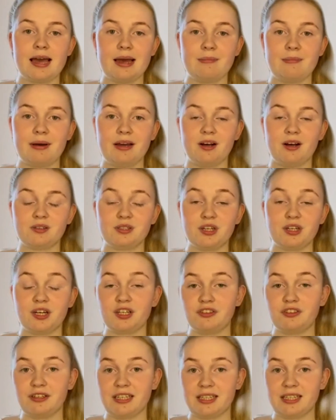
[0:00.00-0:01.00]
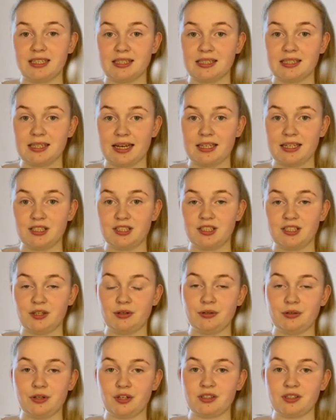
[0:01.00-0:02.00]
Um, I also got a great insight
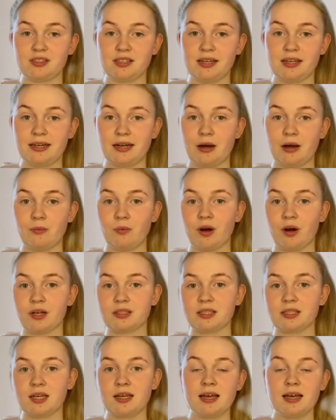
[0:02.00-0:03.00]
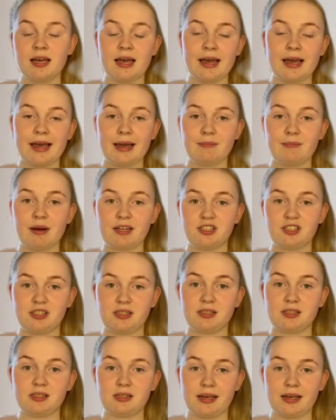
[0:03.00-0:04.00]
to nursing and what um, I
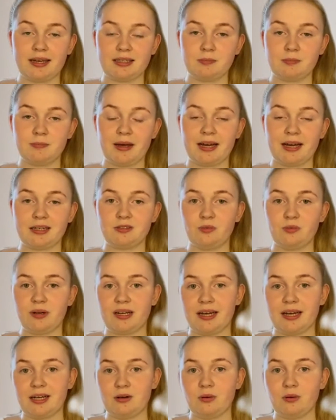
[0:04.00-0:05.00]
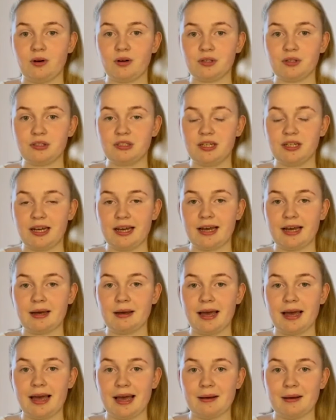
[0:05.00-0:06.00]
should expect when I go on to
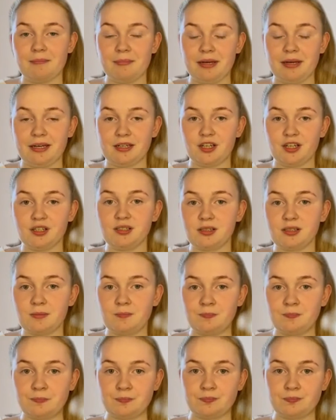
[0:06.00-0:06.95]
uh, be a nurse.